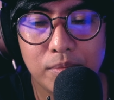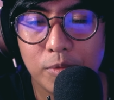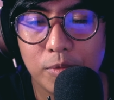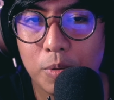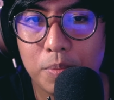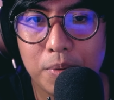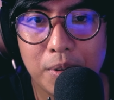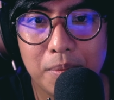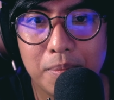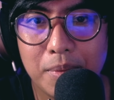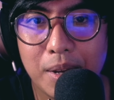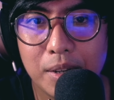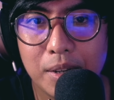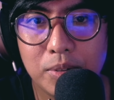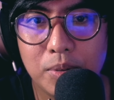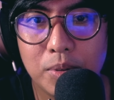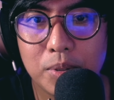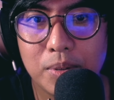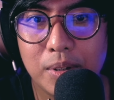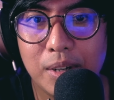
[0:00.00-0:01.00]
open
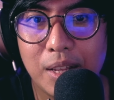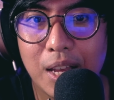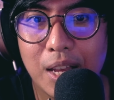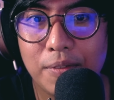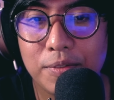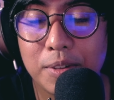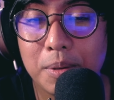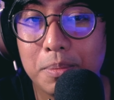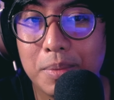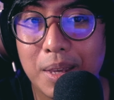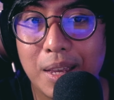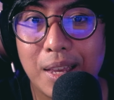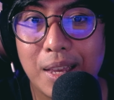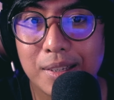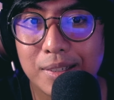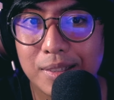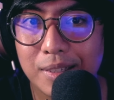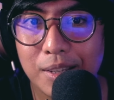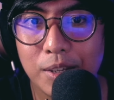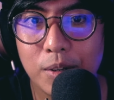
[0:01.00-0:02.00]
backs usually have the
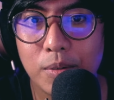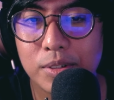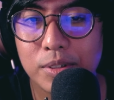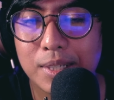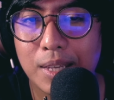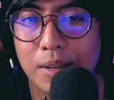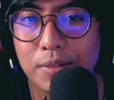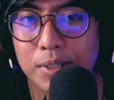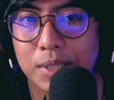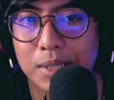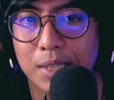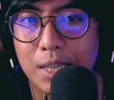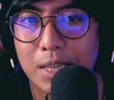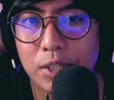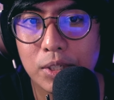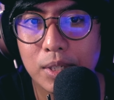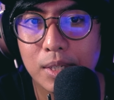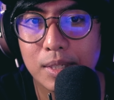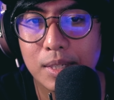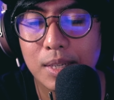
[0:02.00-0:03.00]
biggest sound
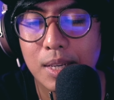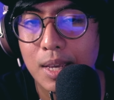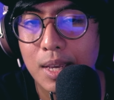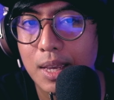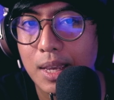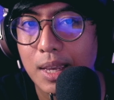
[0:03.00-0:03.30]
stages,